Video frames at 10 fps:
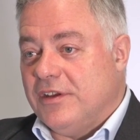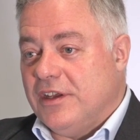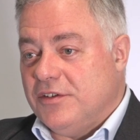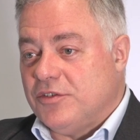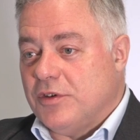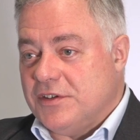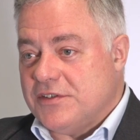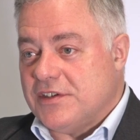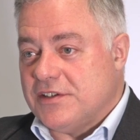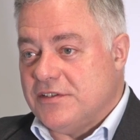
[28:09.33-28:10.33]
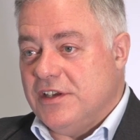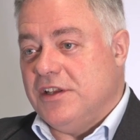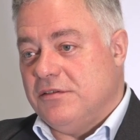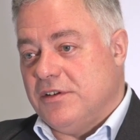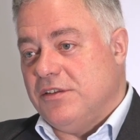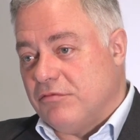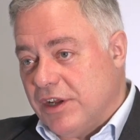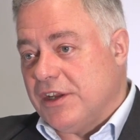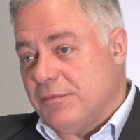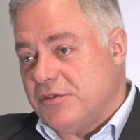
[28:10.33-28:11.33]
in 2016 in the
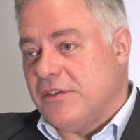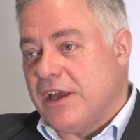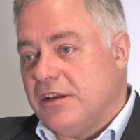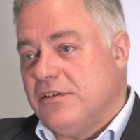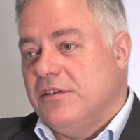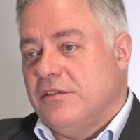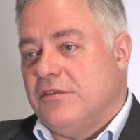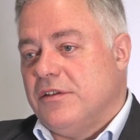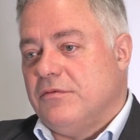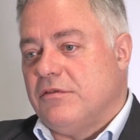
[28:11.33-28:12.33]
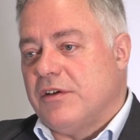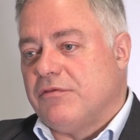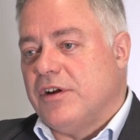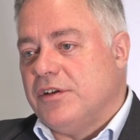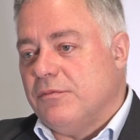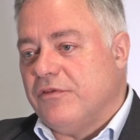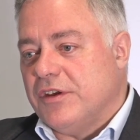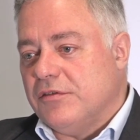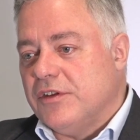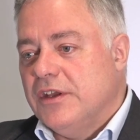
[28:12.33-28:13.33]
run-up to that, the referendum
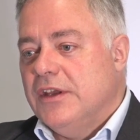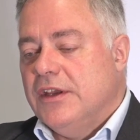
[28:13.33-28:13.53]
vote.